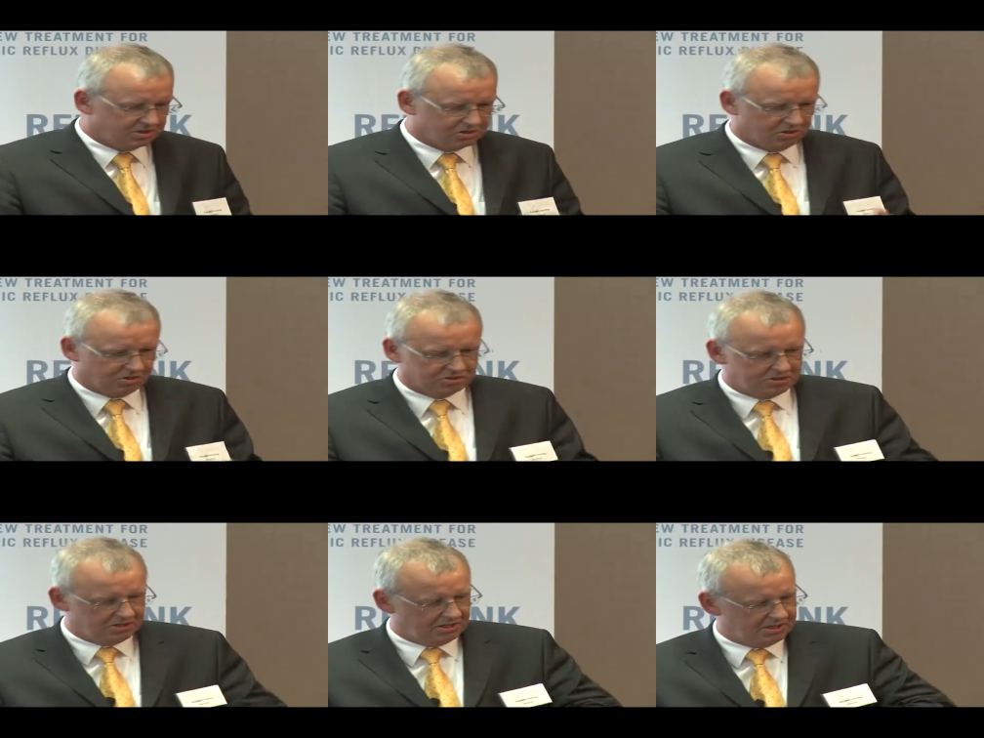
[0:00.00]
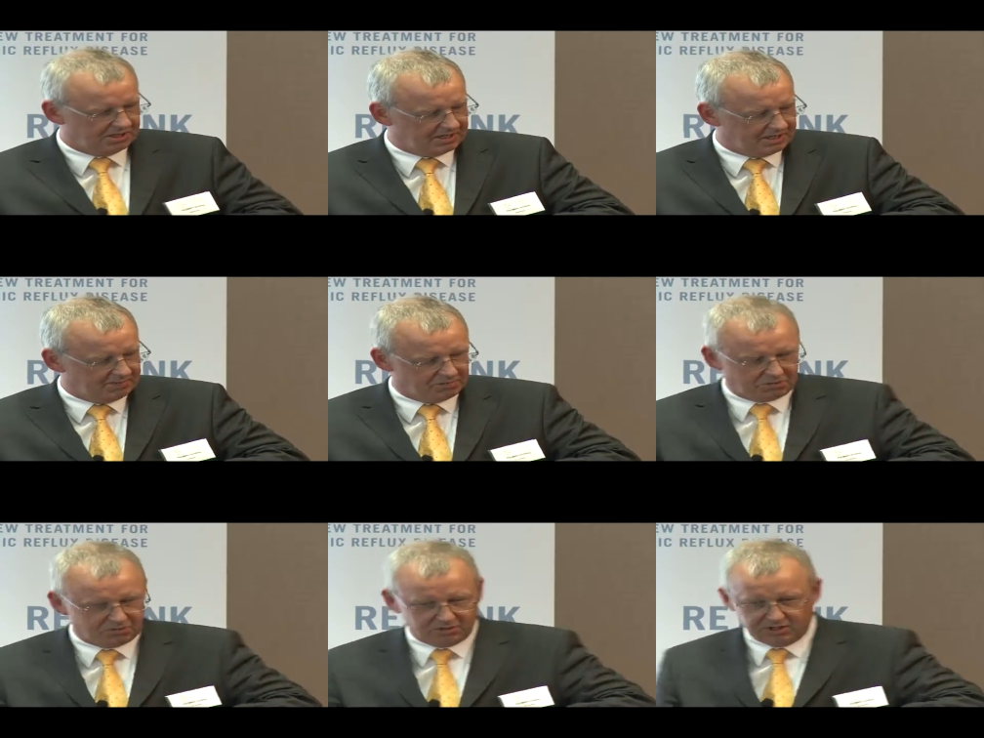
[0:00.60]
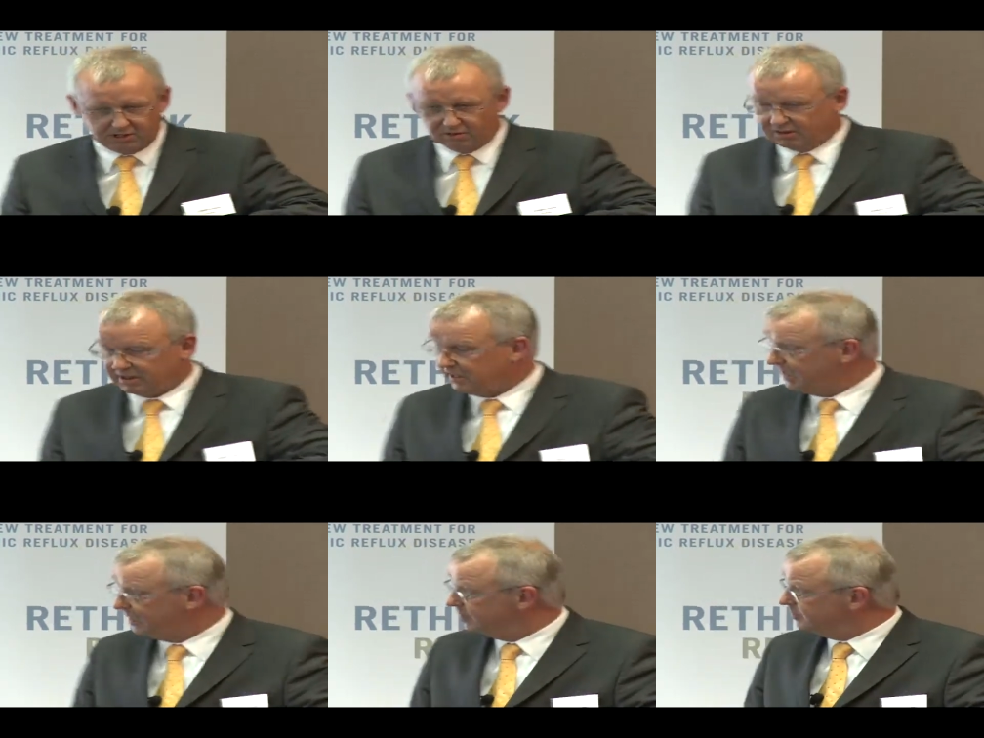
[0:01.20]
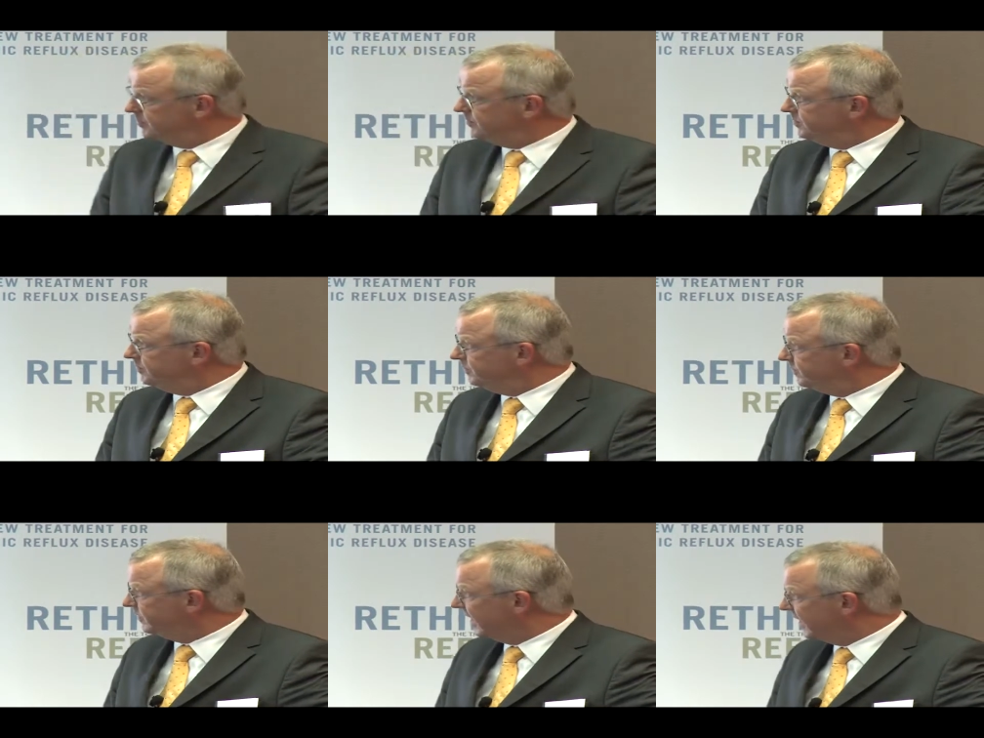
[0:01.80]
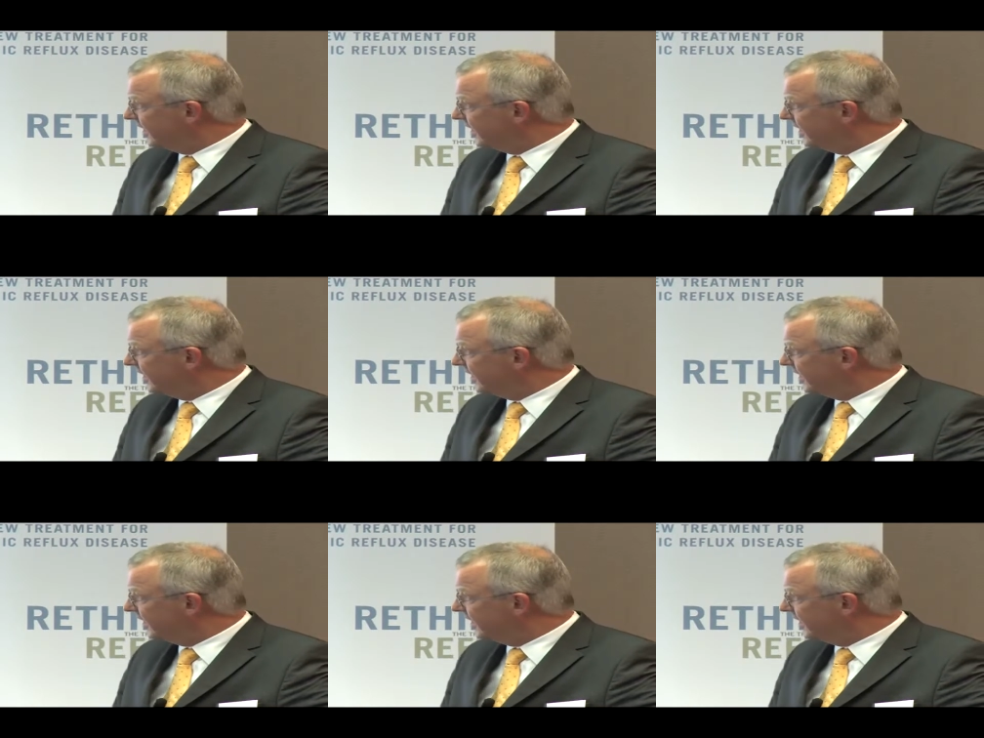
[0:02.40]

talked uh, him through the whole thing,